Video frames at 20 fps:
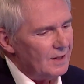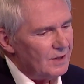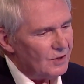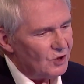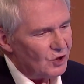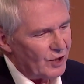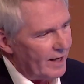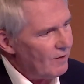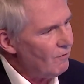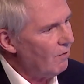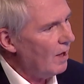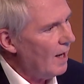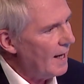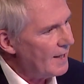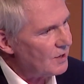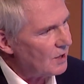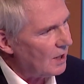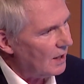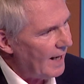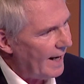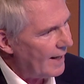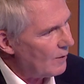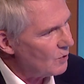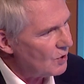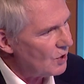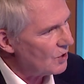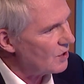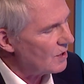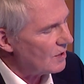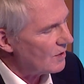generalize to
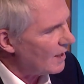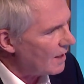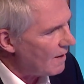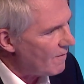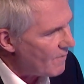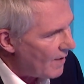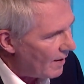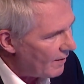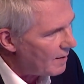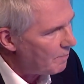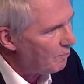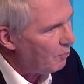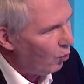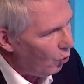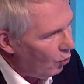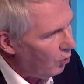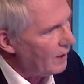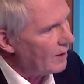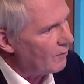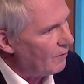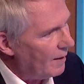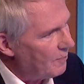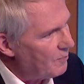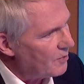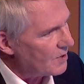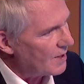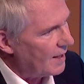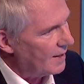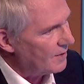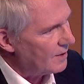languages that are very poorly
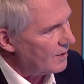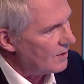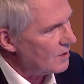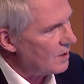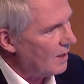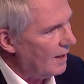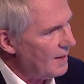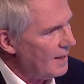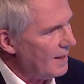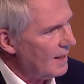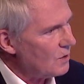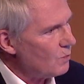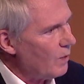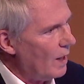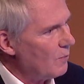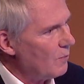represented. So I think that's why we're